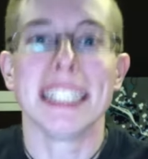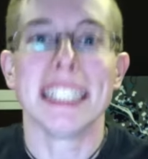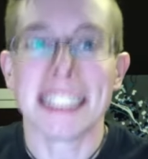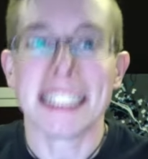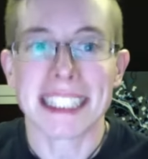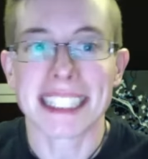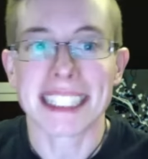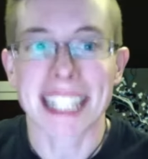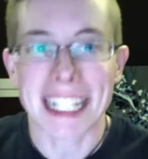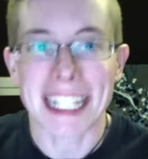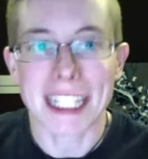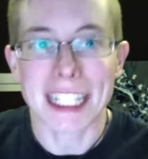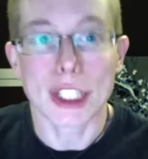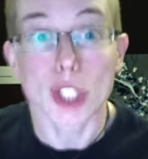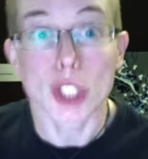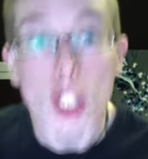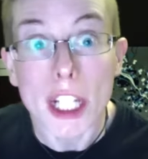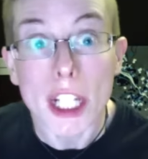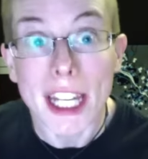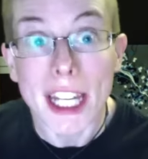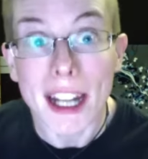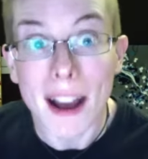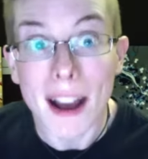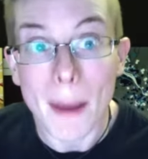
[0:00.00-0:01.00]
Like, look
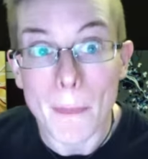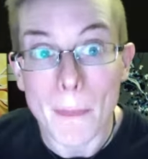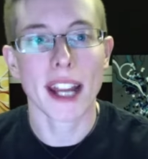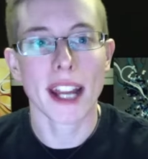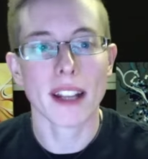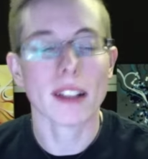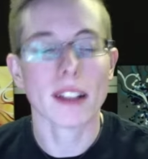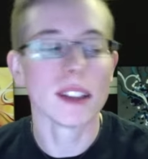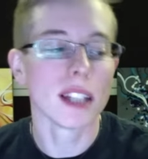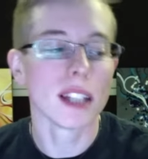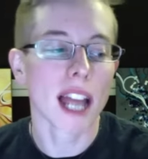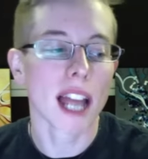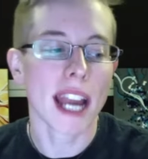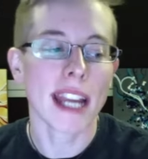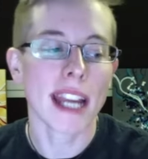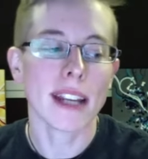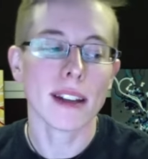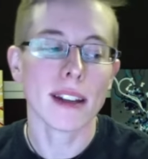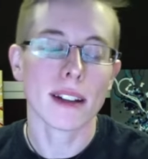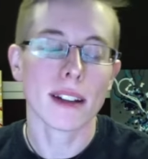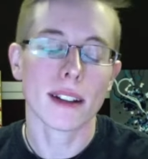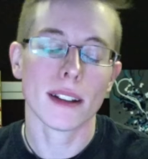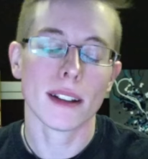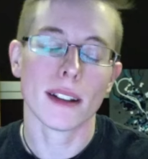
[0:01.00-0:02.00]
it up.
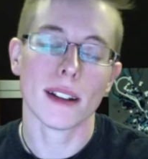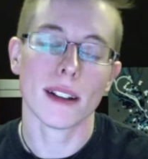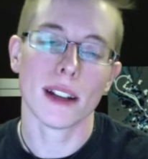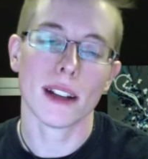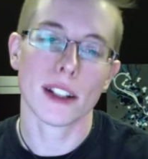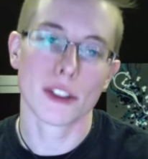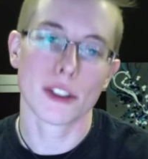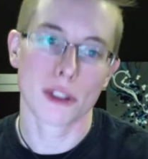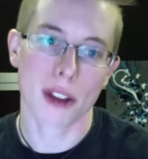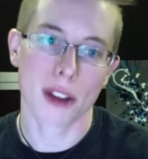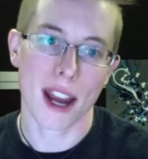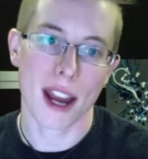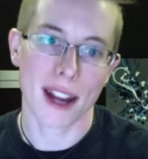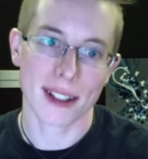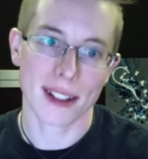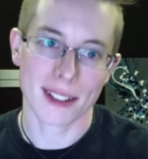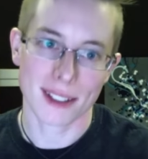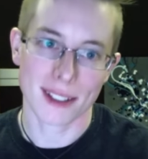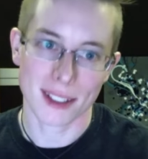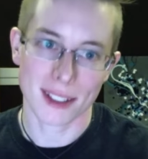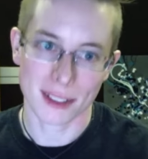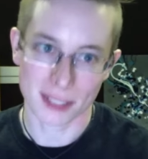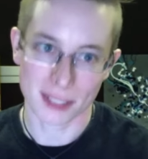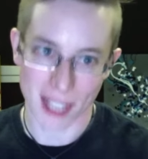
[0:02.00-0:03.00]
Like attracts
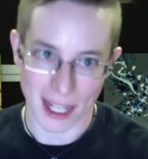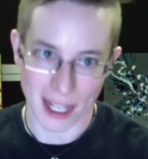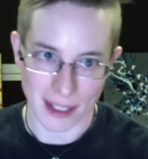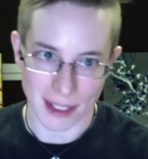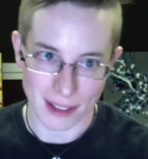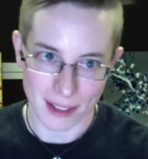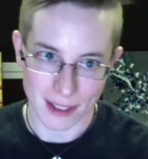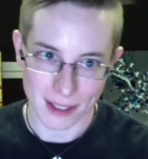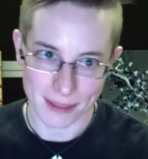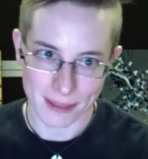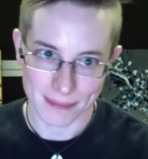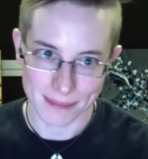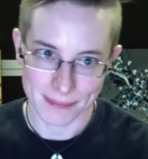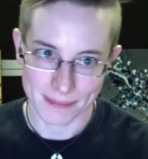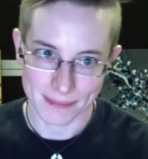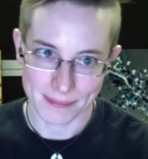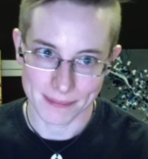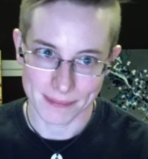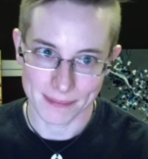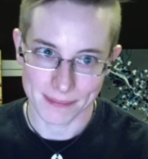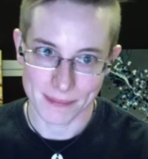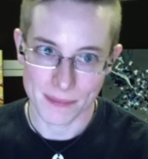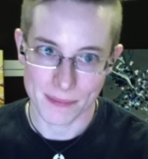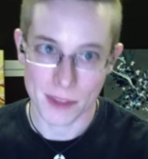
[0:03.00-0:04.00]
to like.
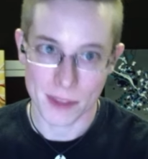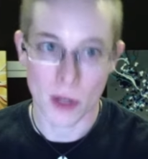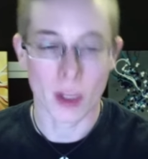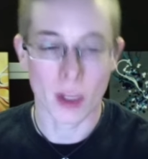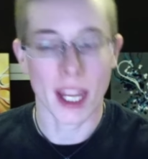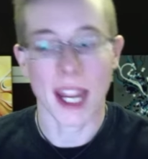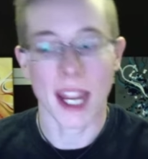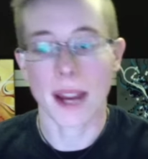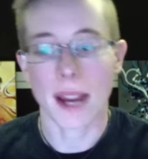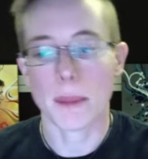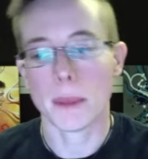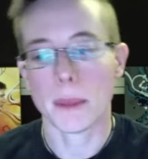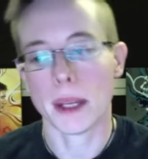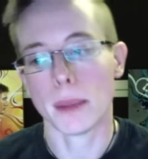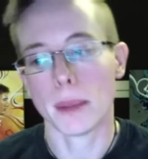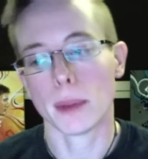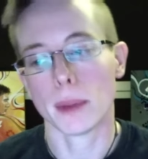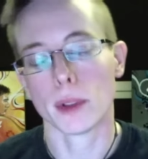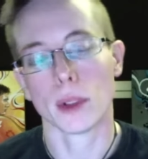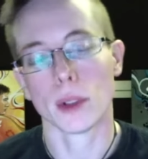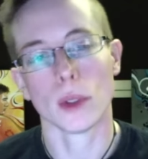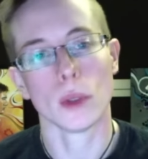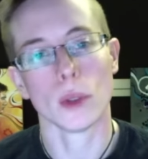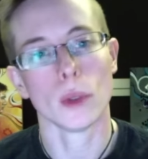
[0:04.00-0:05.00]
Okay? People
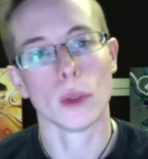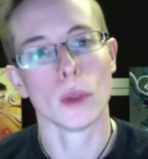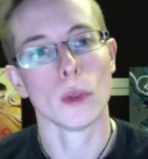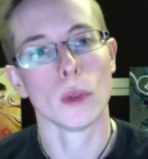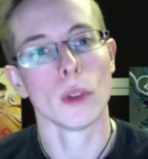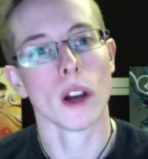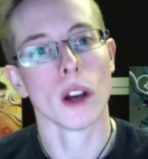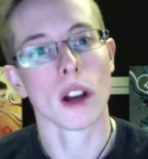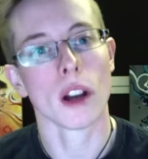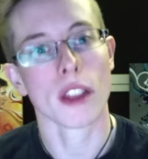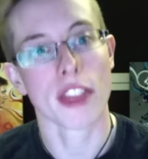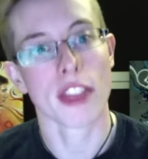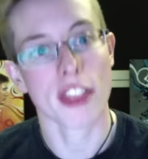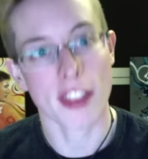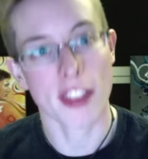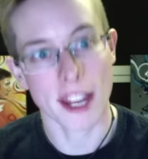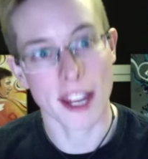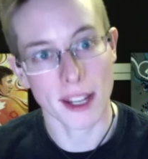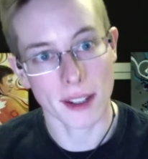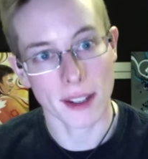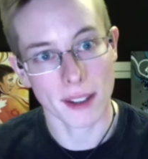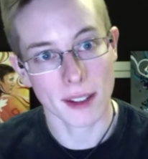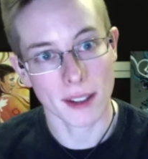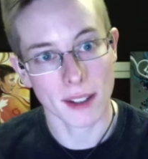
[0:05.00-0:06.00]
who are,
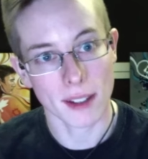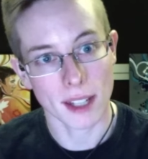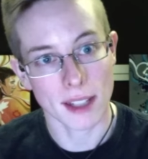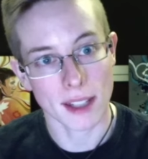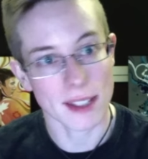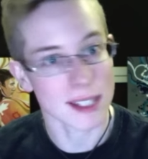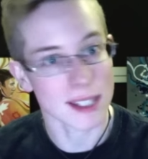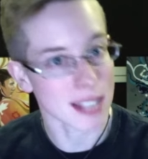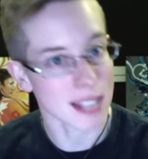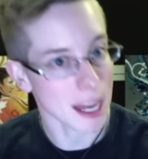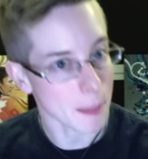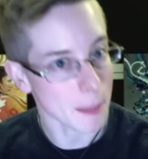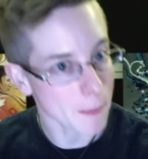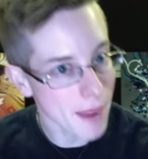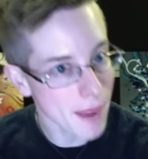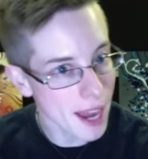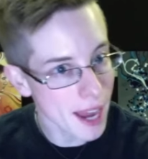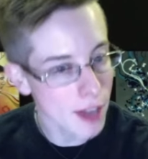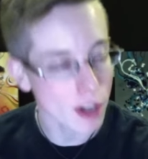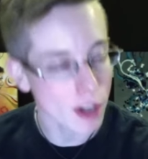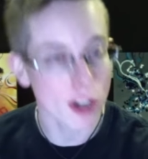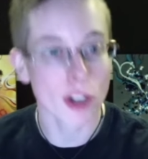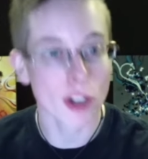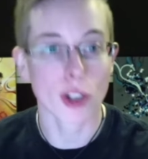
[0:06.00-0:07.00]
think in the same
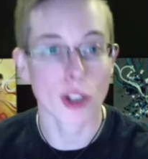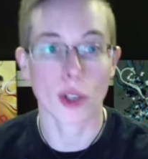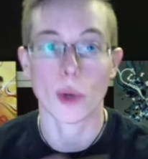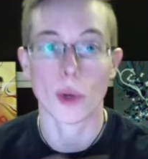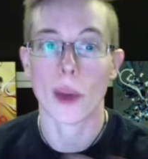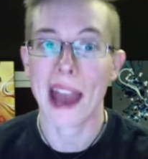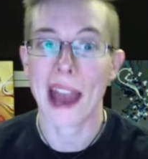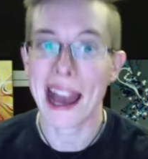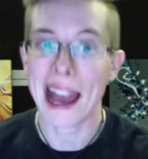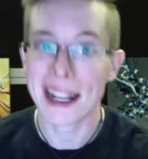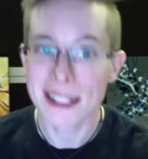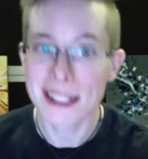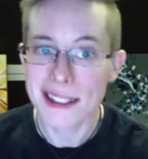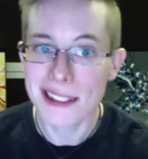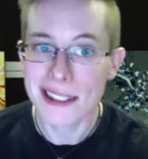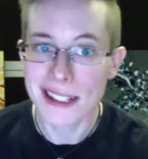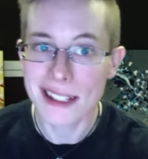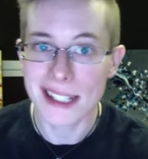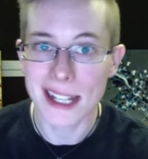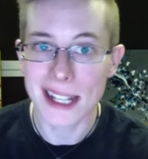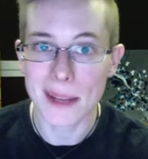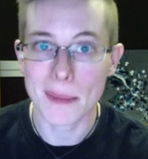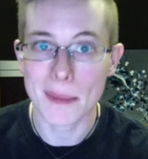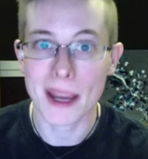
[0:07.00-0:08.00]
manner, who act in the
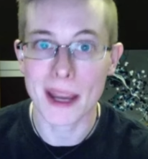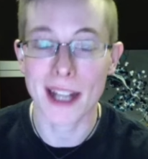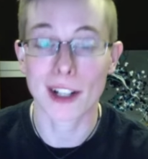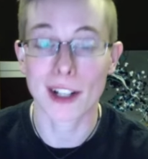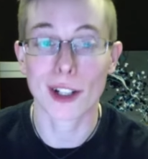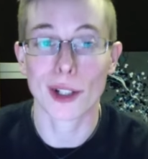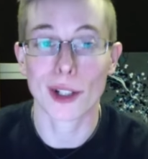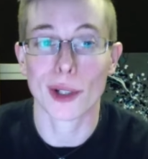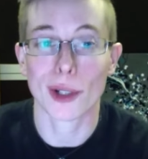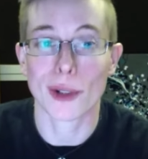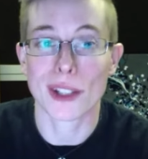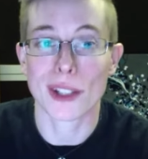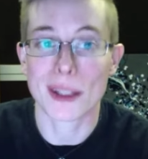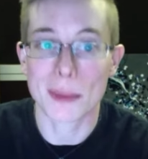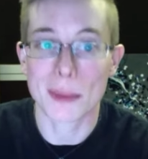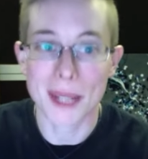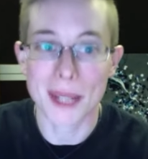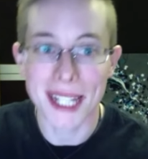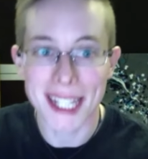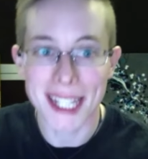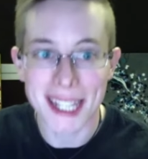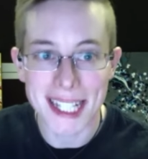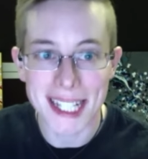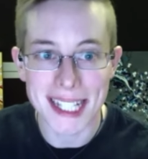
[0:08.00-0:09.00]
same manner, who
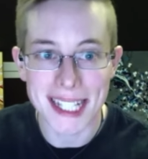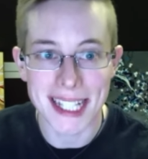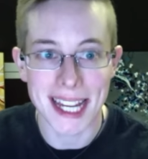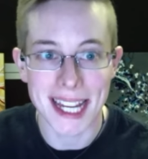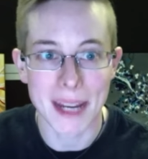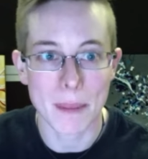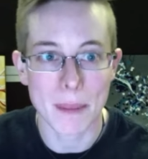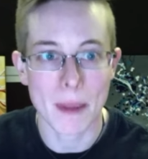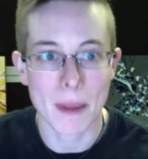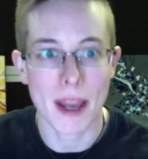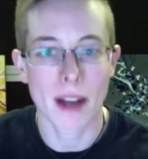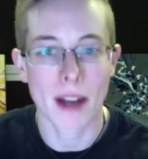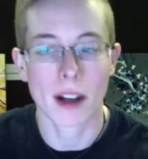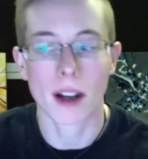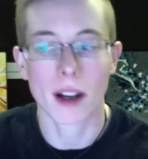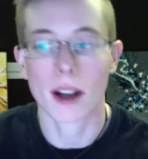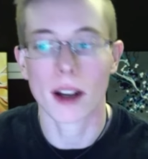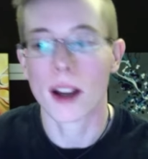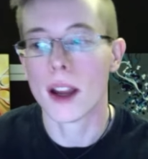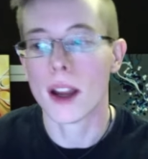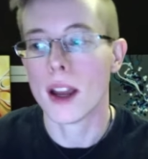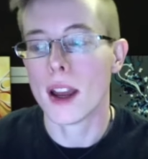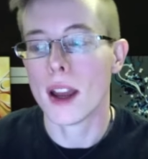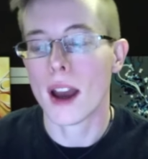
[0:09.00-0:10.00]
speak in the same manner,
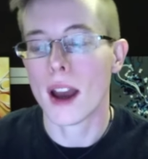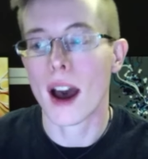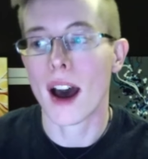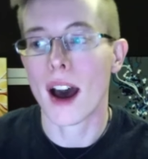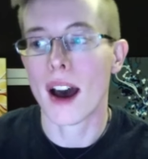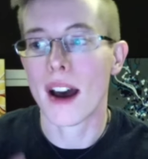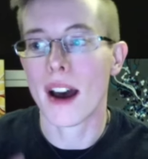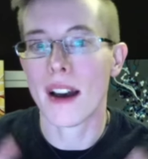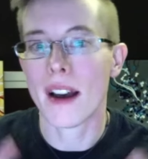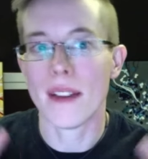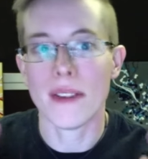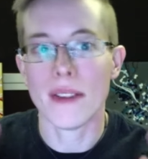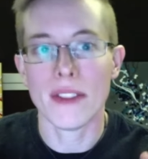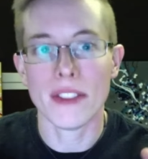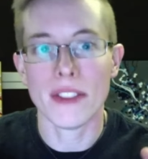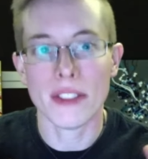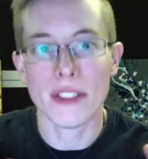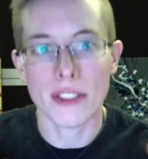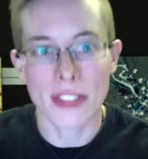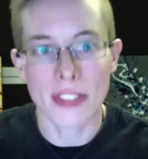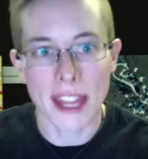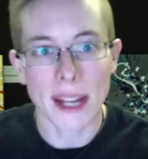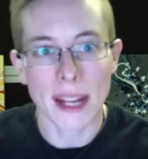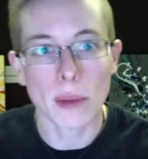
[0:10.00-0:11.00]
uh,
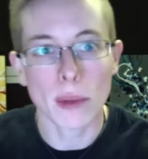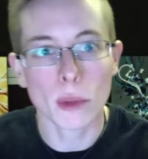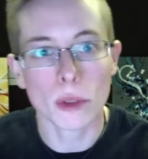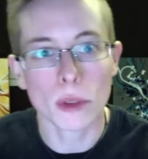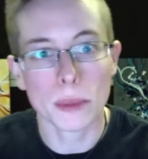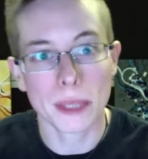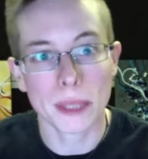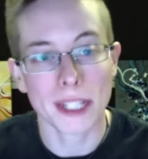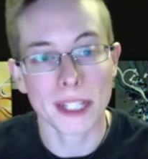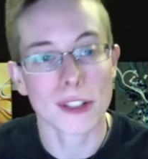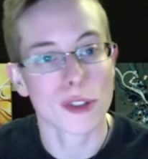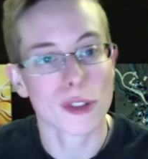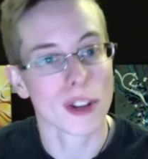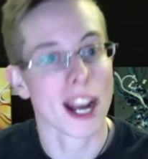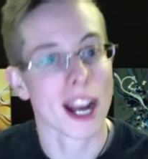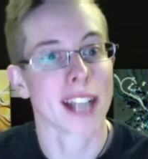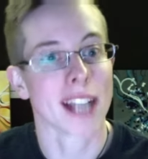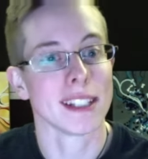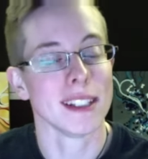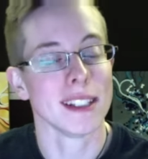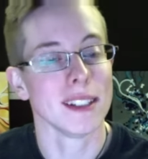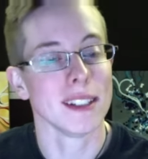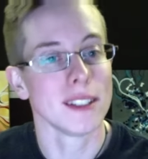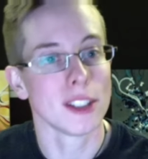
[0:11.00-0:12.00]
they will be
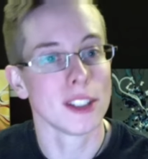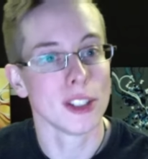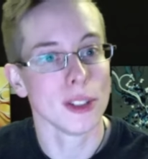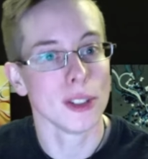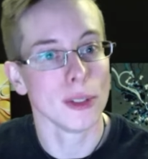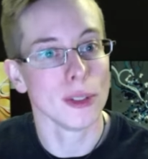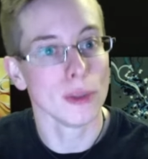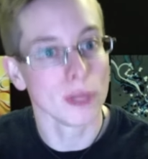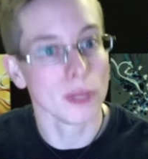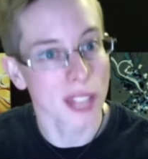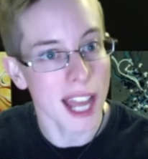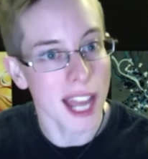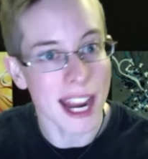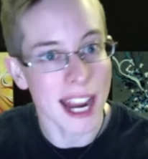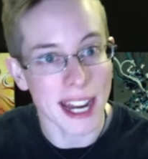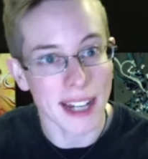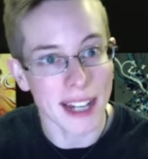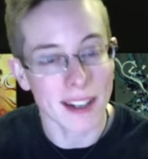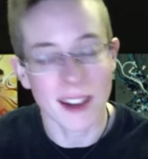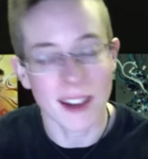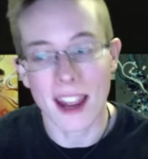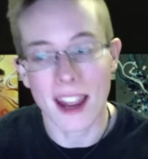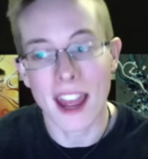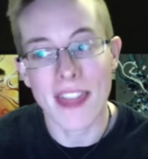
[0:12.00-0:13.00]
attracted to
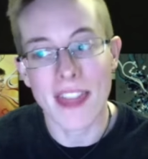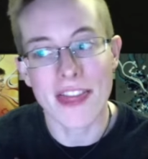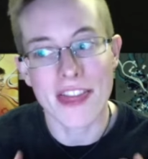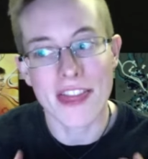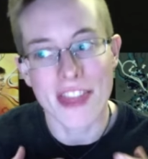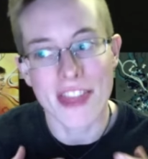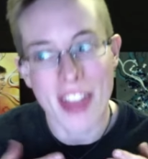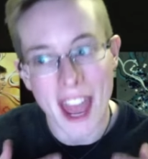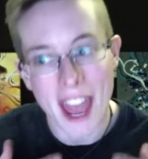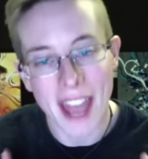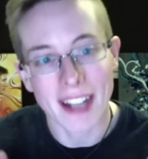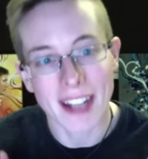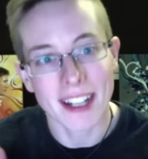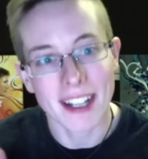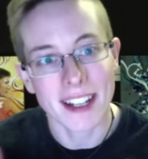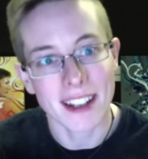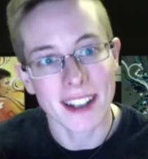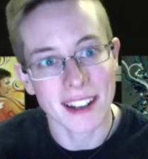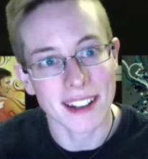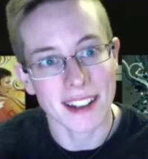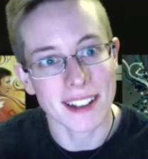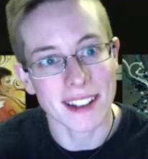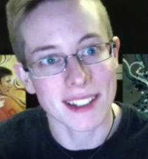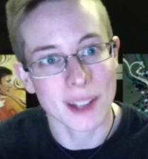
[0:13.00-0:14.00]
like. And that
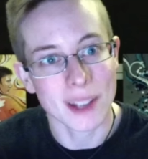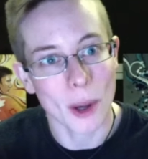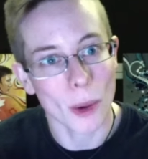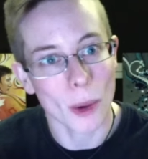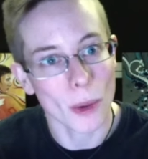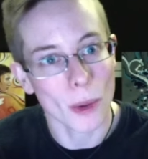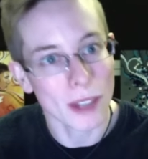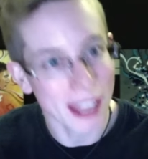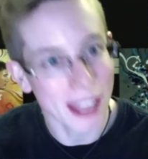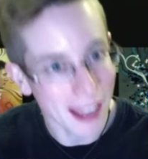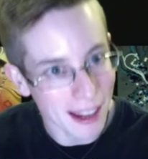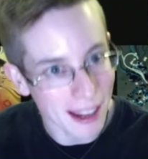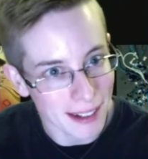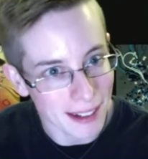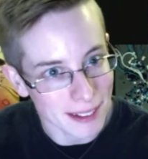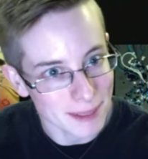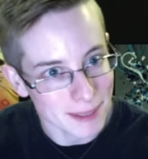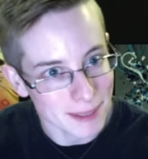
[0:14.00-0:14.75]
is okay.